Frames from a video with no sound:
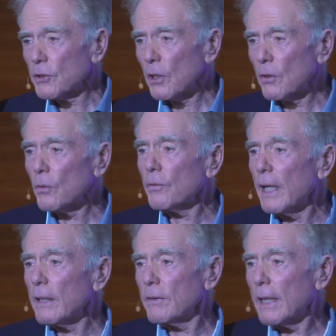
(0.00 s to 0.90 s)
So
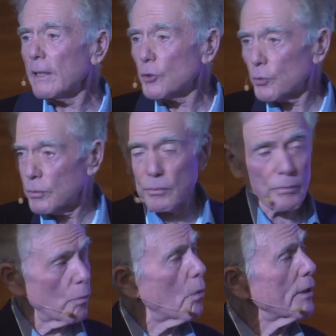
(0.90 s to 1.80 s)
that, that is
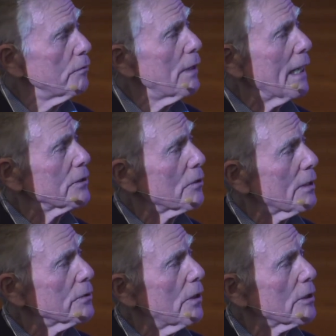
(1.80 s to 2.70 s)
one factor.
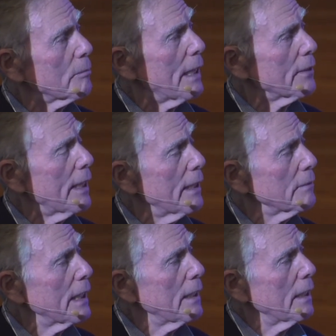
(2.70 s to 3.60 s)
I'll talk about that
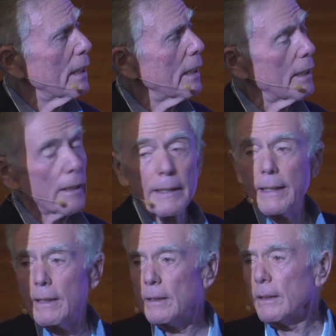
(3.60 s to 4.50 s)
uh,
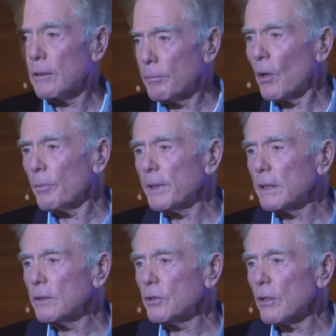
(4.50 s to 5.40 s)
in, in a
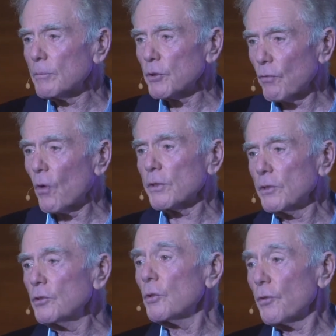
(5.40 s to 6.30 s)
moment in terms of all
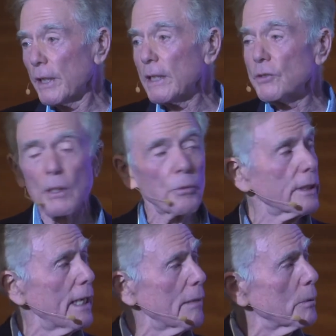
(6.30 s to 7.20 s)
the new things that we're
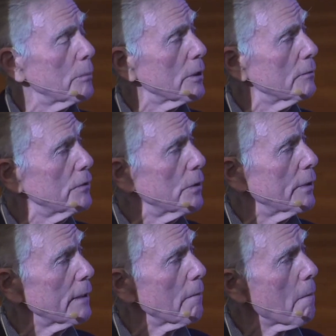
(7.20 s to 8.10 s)
capable of
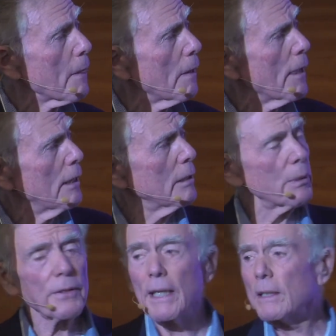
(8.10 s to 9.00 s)
doing.
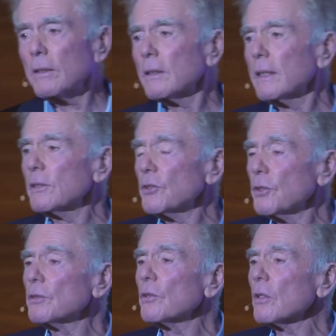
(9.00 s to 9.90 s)
But then it's
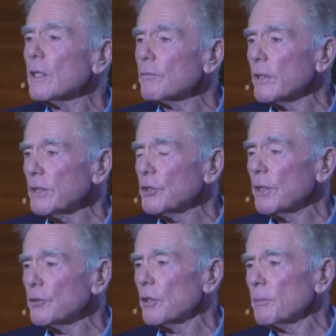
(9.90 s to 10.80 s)
the delivery
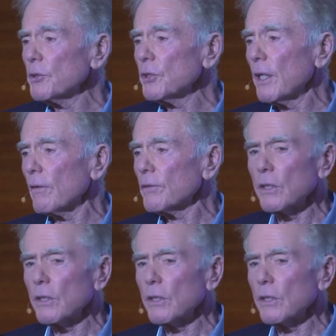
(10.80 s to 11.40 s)
system itself.